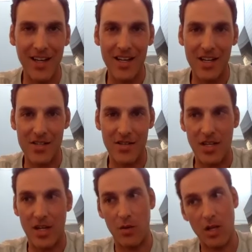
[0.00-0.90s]
Because they're
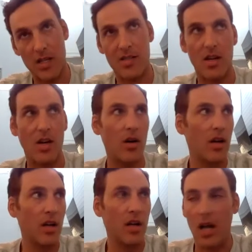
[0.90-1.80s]
like, well, I saw
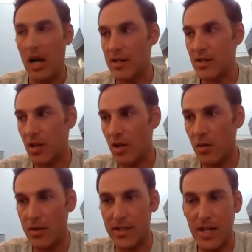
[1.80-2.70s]

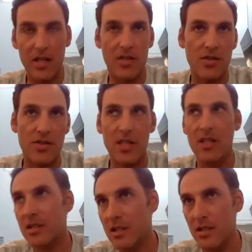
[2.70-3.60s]
what the doctors did
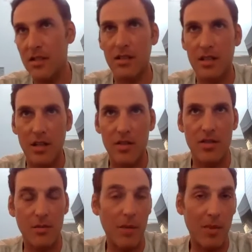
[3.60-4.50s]
to
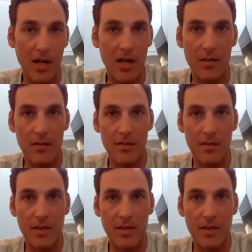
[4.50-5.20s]
my mom.